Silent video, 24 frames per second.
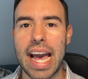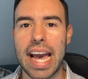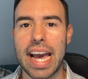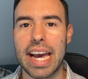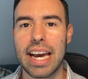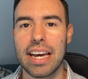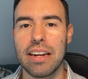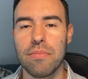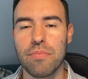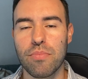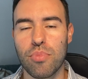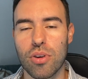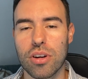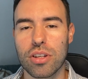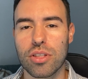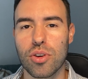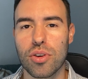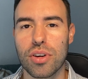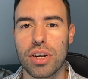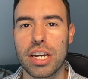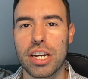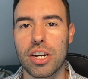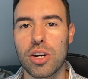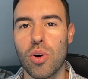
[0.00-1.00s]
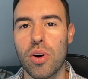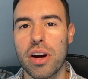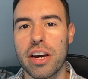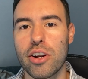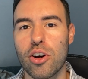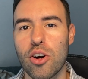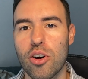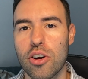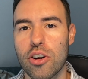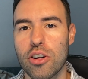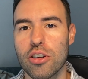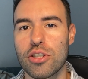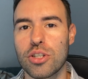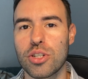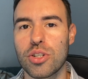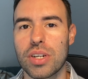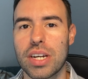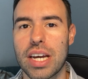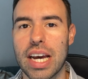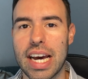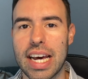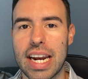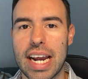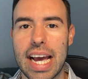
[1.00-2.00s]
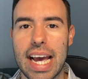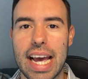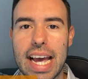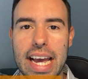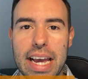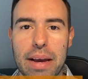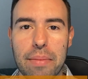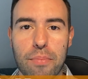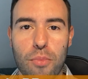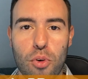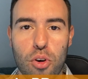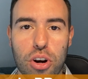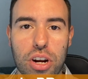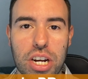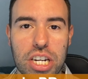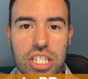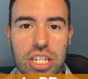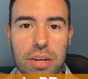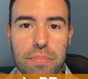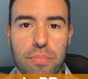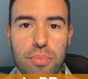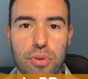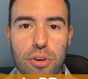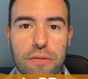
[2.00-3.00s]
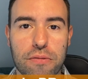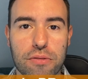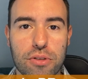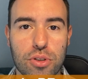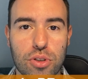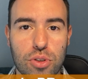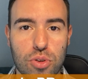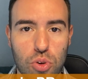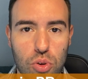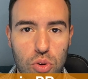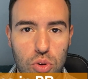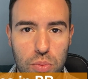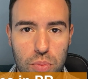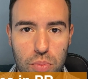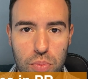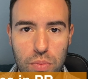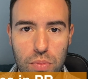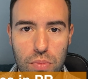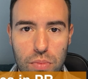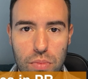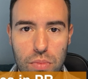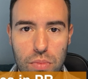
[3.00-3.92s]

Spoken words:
in Puerto Rico in order to get a mortgage approved to